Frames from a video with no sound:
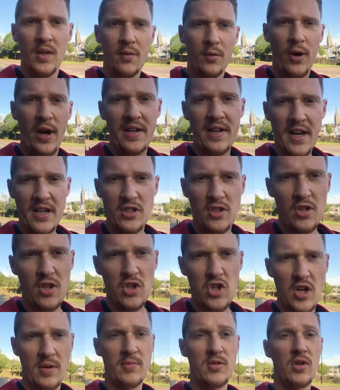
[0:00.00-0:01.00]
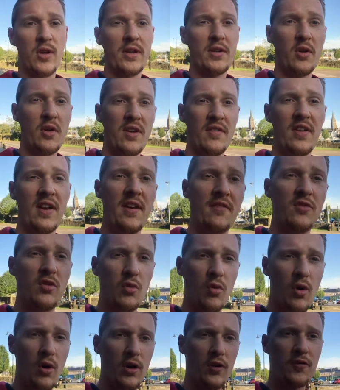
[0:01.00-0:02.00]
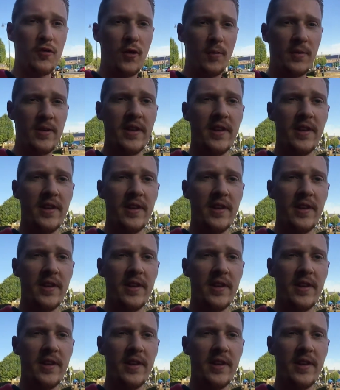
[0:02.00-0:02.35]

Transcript: right next to the gym, so I don't even have to walk from